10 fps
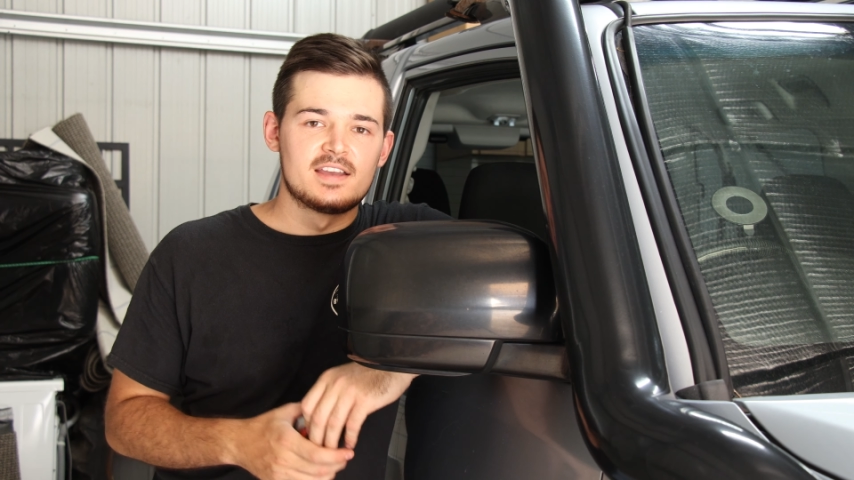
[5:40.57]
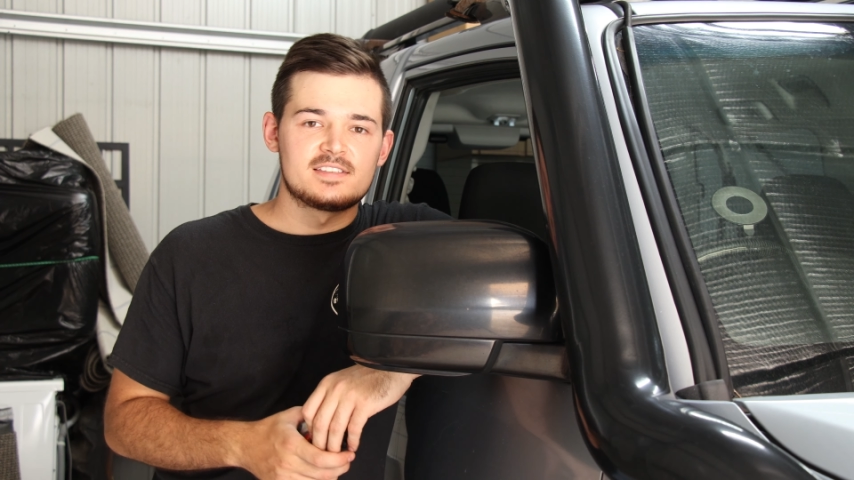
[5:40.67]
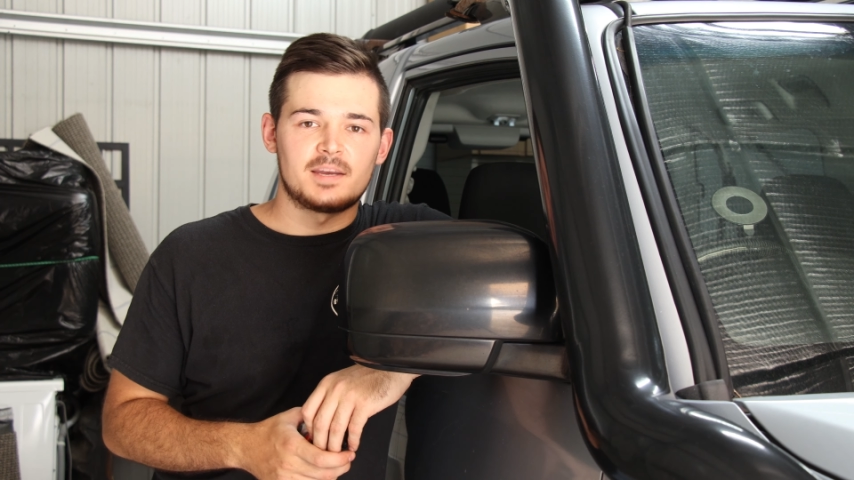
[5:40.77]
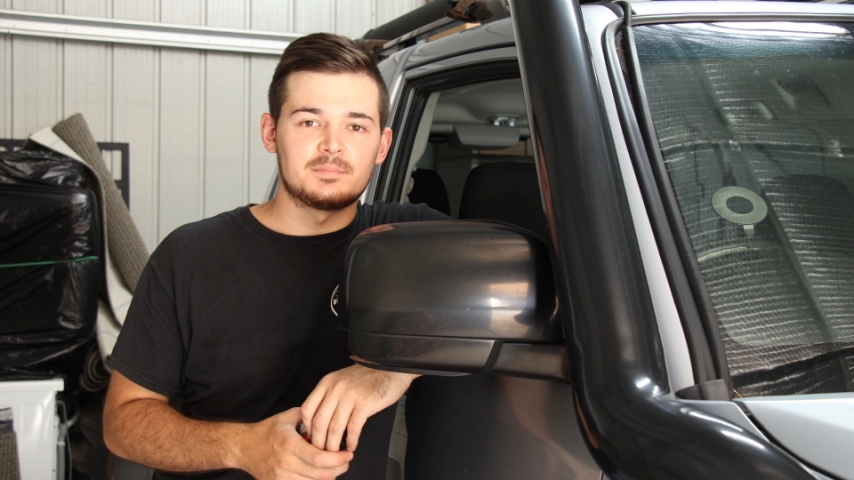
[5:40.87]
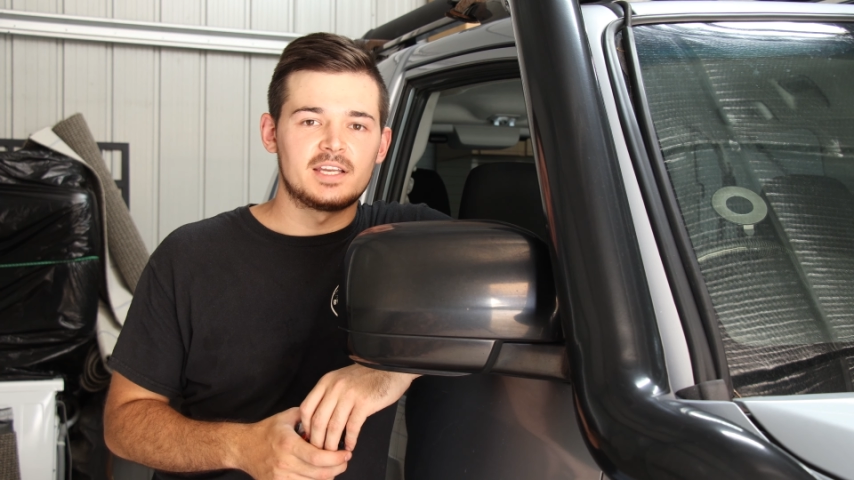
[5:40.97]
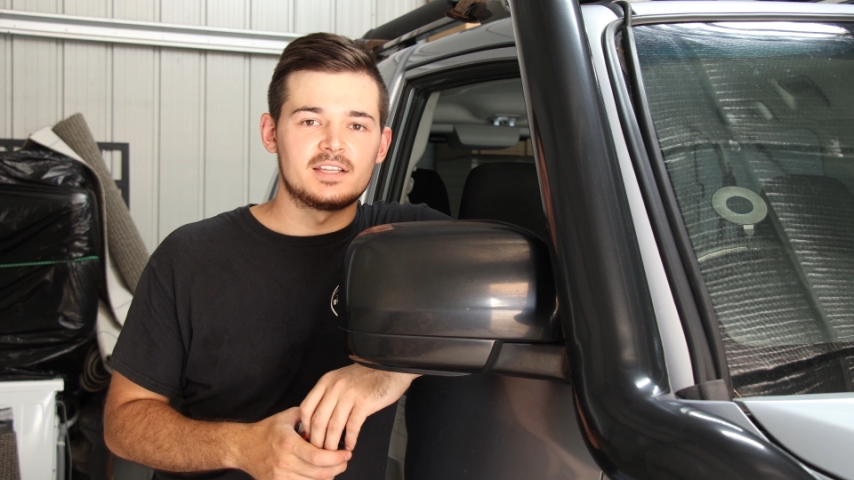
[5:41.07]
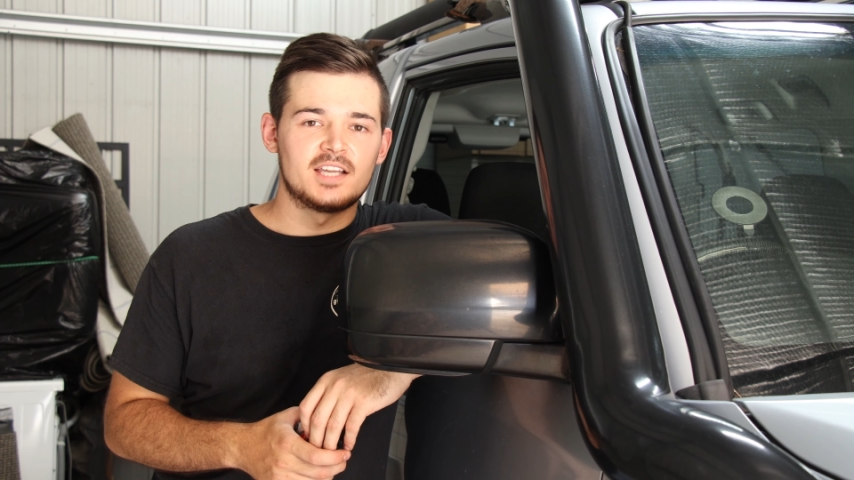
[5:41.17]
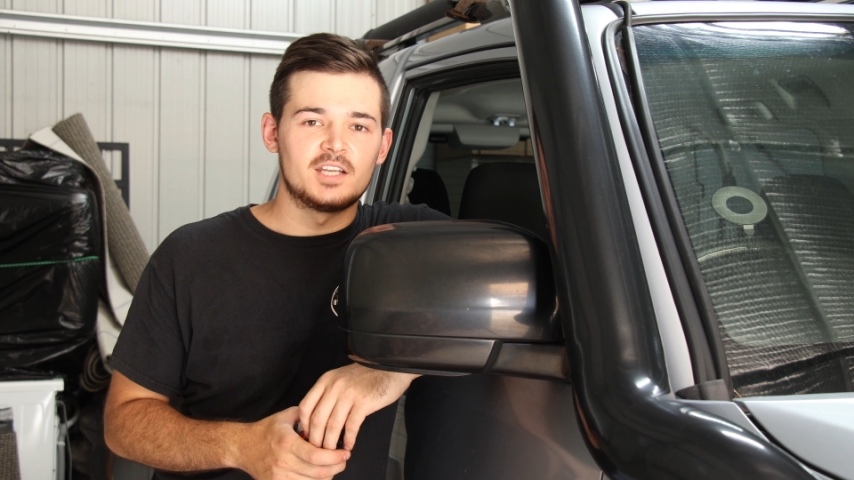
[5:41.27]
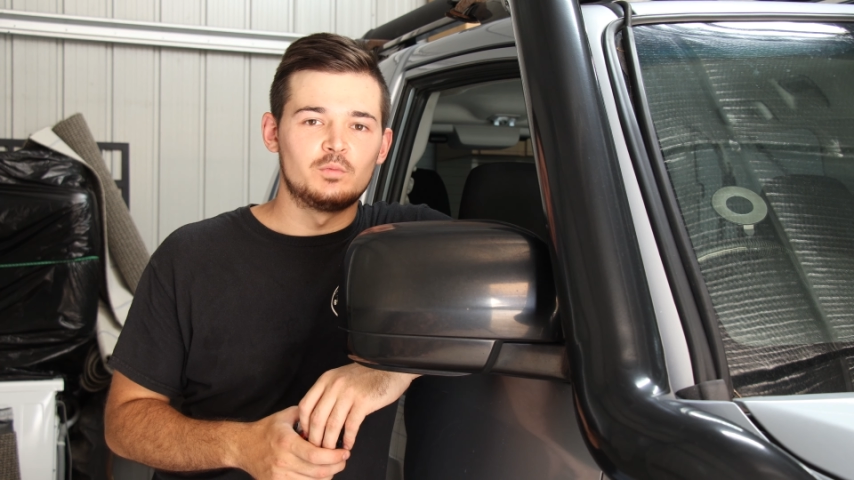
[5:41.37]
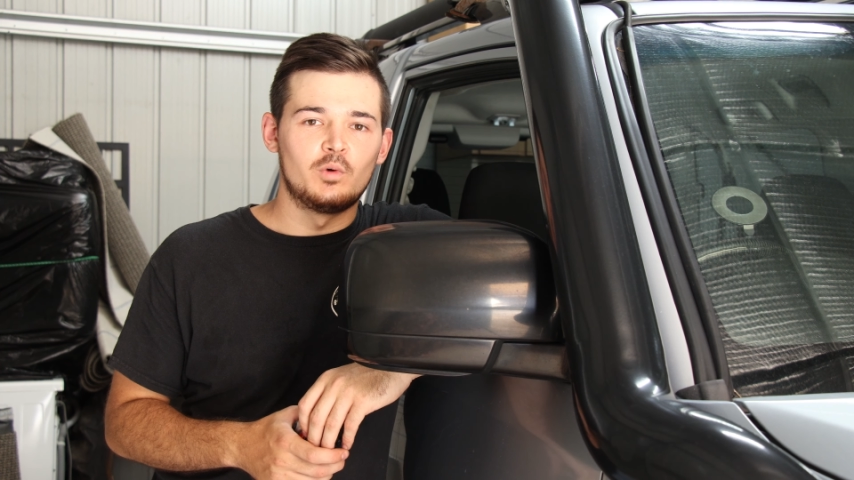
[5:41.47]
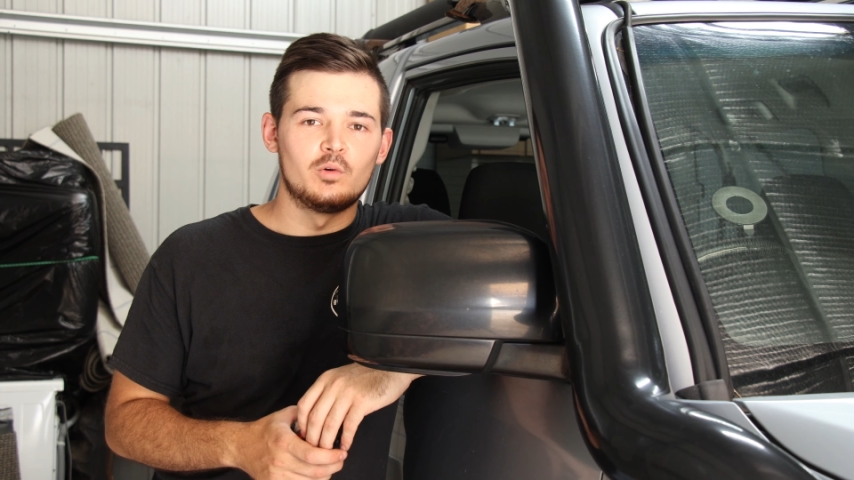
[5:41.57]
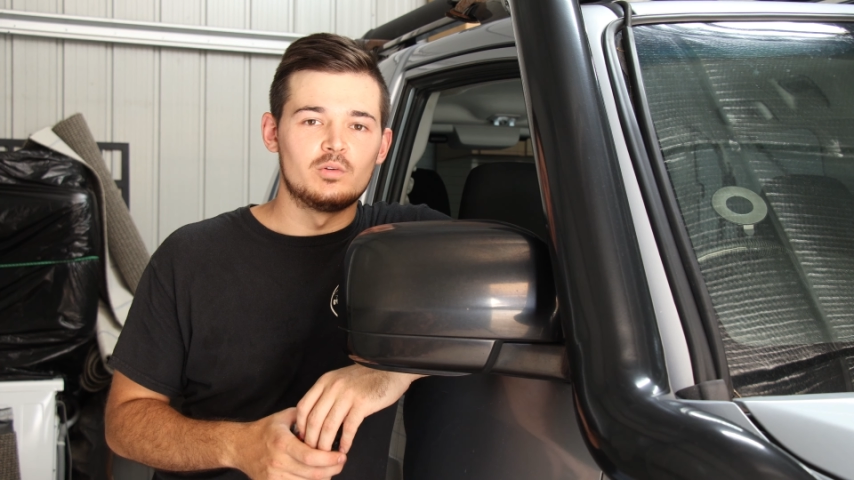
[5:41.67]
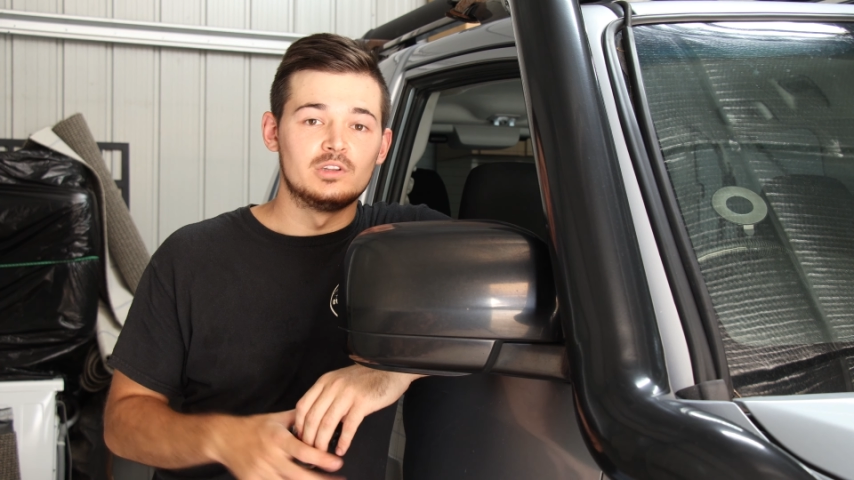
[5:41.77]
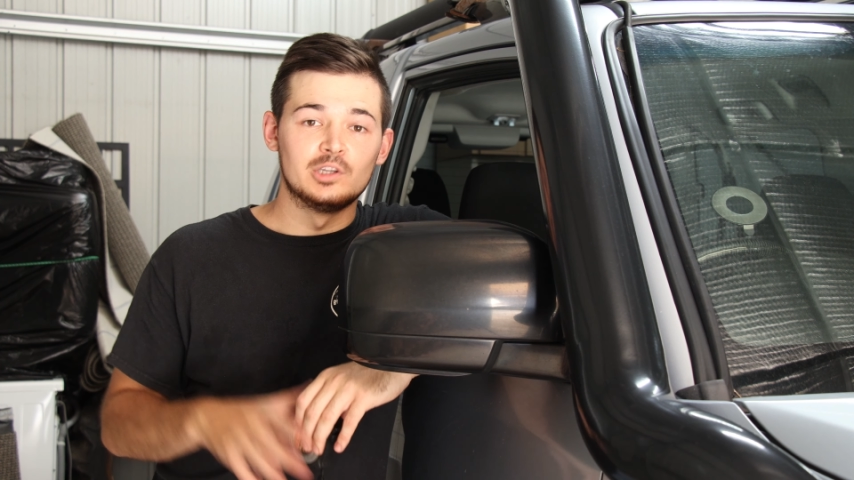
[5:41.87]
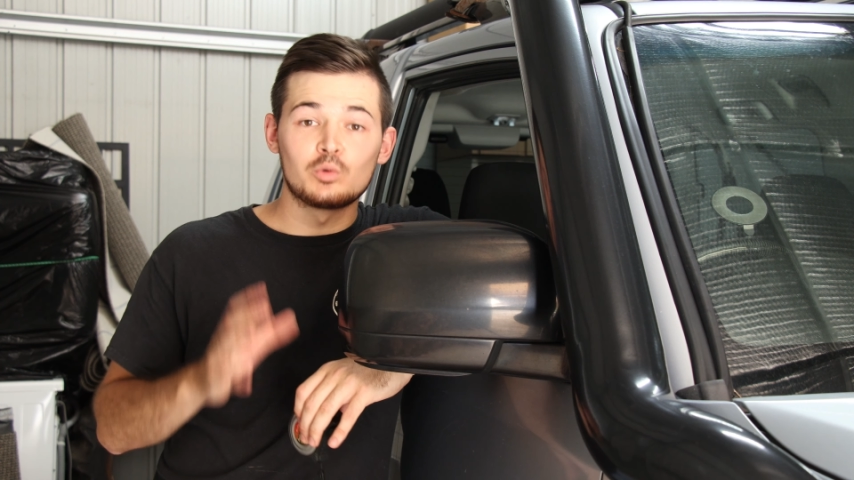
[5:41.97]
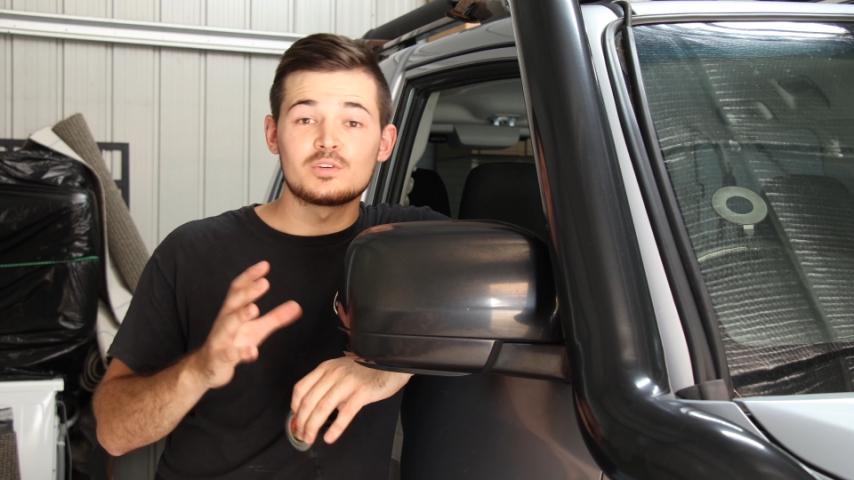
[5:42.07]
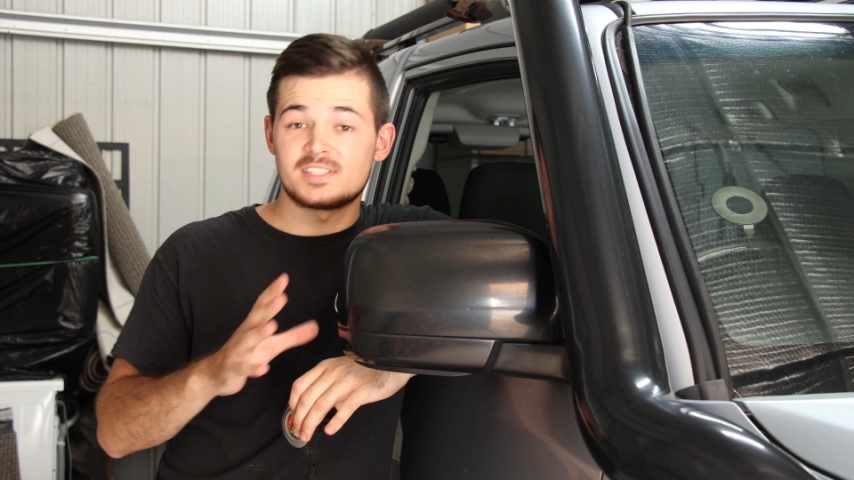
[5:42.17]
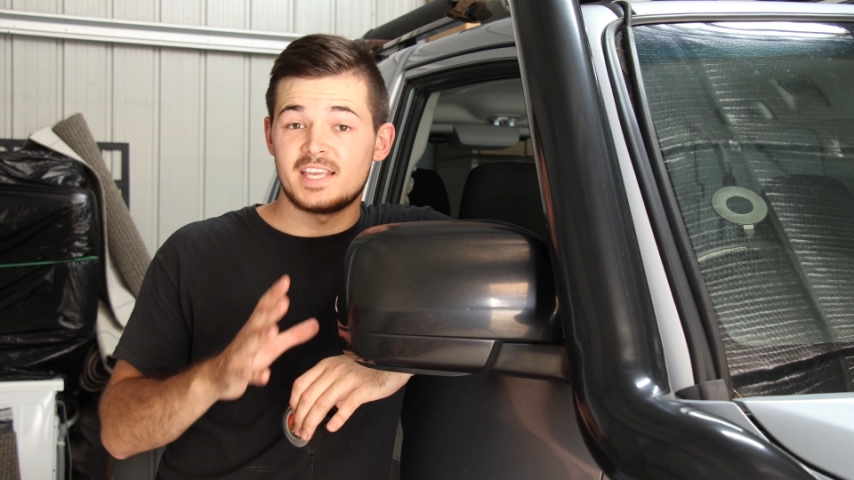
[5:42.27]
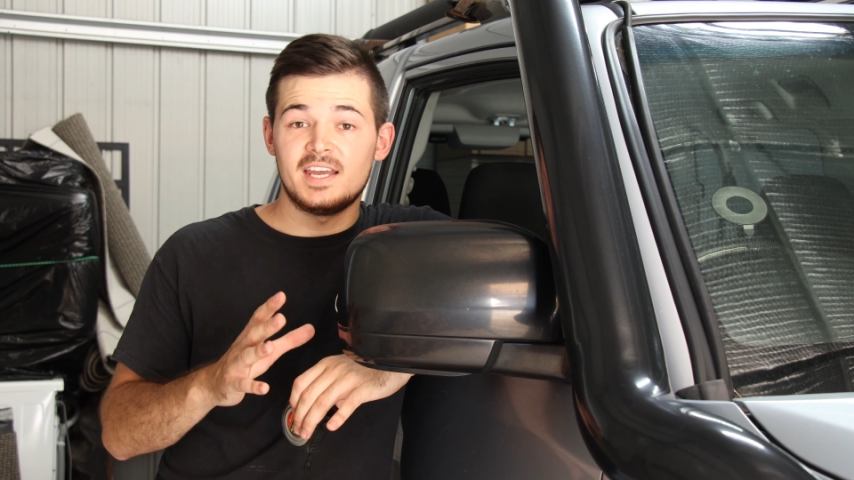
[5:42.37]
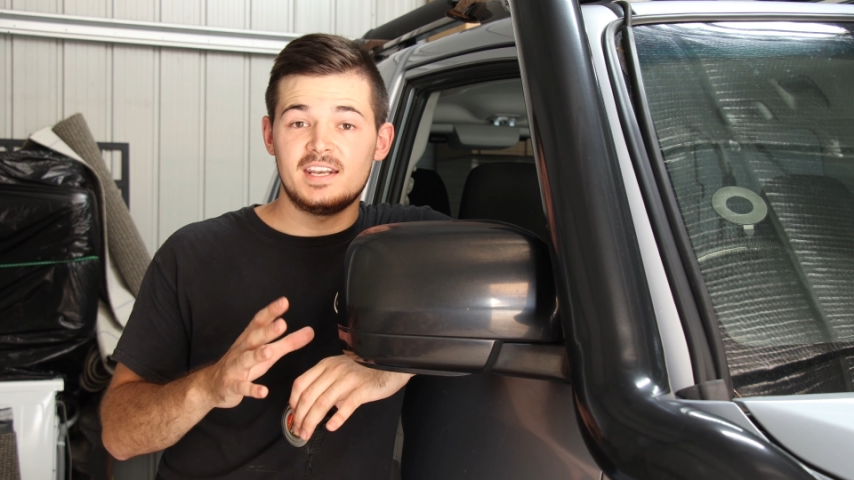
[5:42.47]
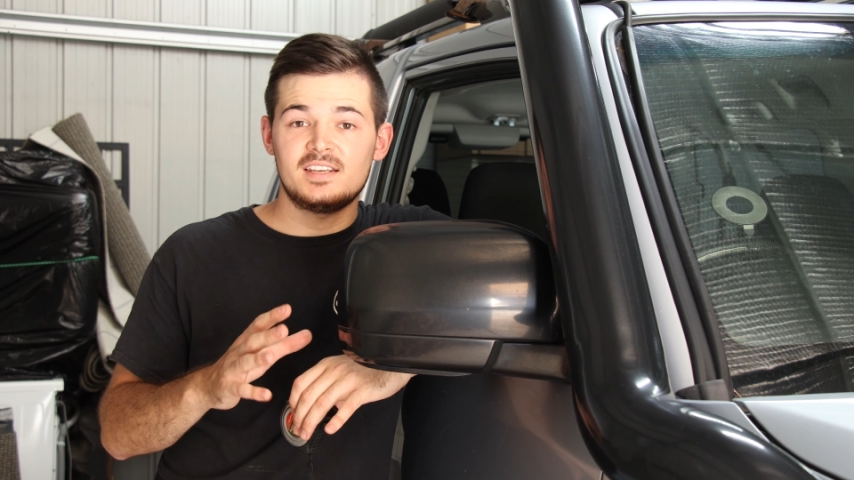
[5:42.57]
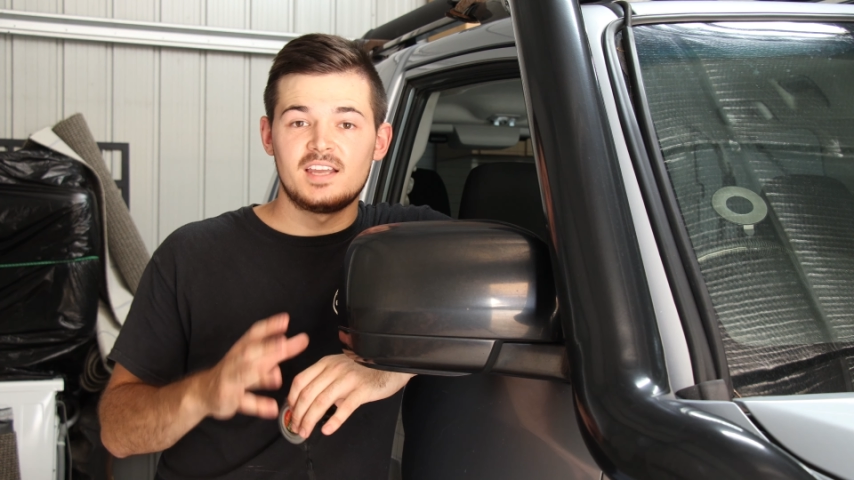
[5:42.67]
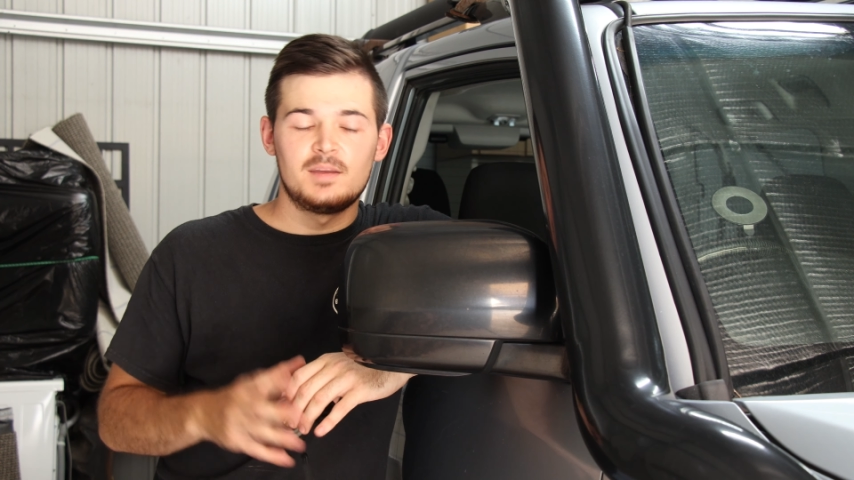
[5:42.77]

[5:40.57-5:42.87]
Something that will look standard,